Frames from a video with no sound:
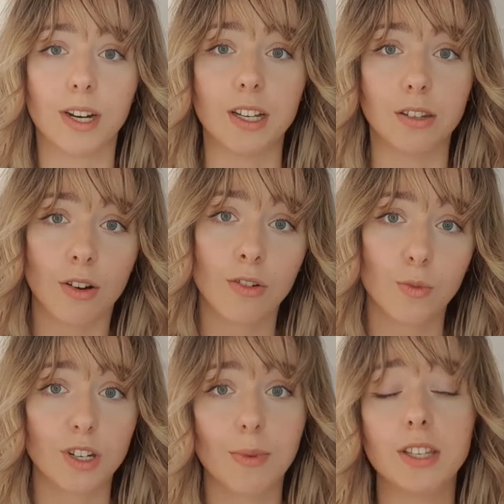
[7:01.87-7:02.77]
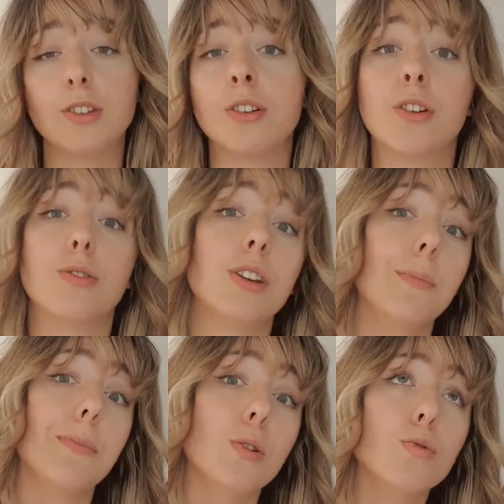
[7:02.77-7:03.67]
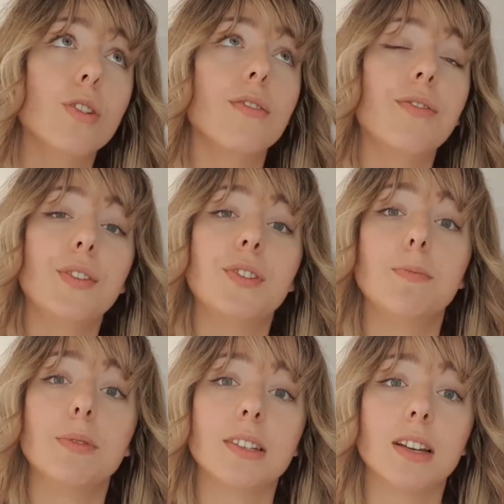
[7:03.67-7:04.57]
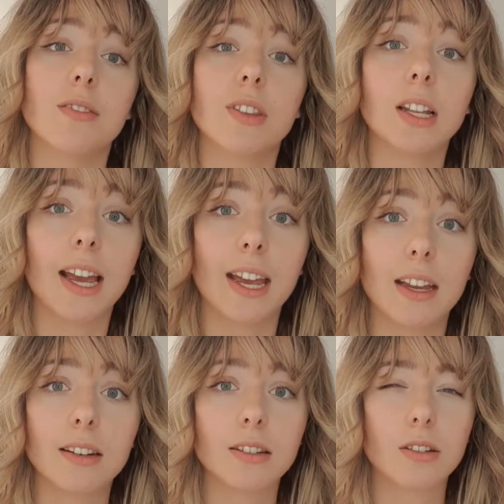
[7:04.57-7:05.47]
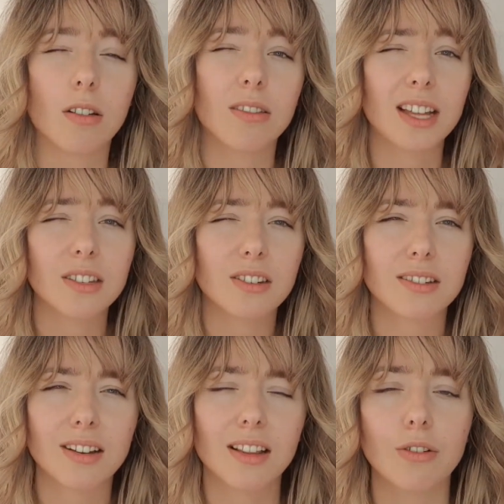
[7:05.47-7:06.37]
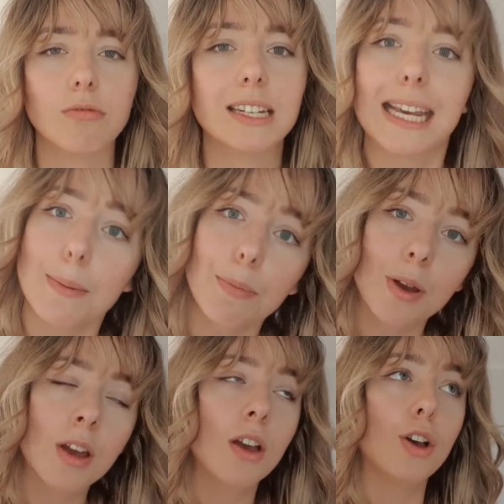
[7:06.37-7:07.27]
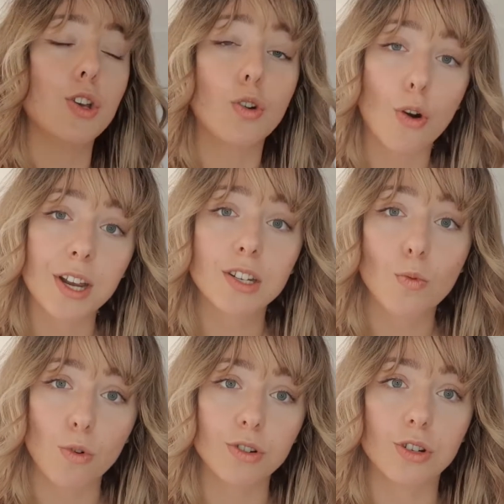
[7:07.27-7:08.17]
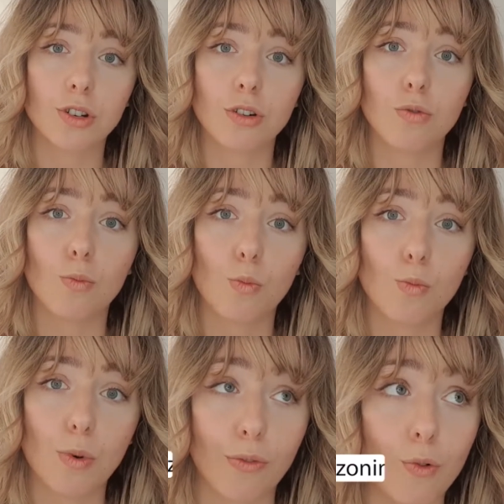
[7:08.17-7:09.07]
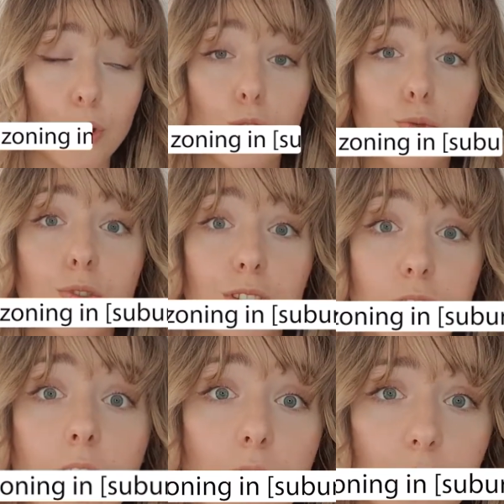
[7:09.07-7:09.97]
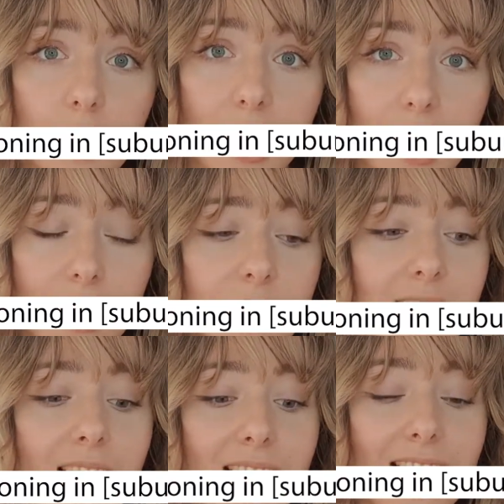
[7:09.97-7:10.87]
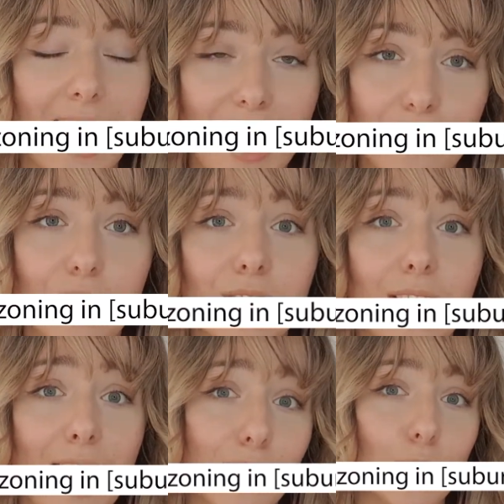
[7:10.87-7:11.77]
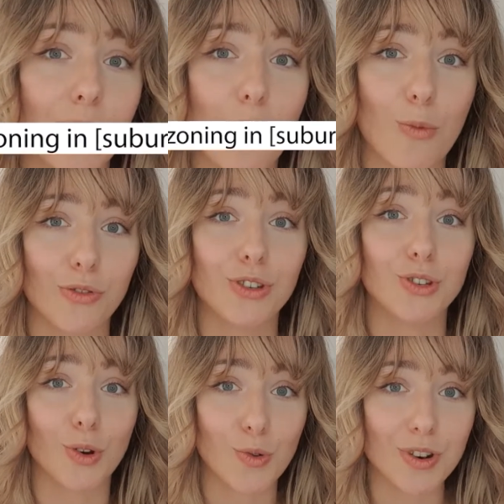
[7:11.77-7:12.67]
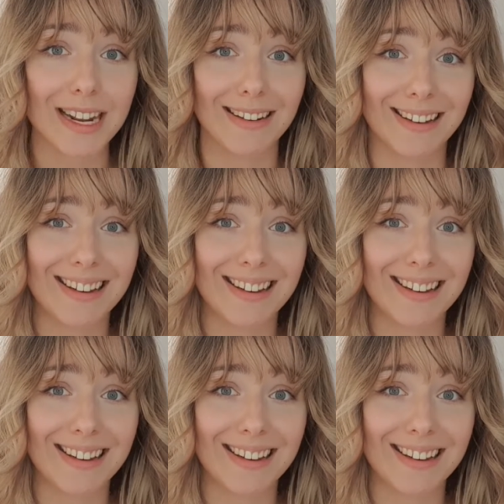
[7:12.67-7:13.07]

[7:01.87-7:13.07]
zone, which means you can only build on 50% of the land. So that's just a little tip. You're going to want to, before you decide on the land, have a look at what the zoning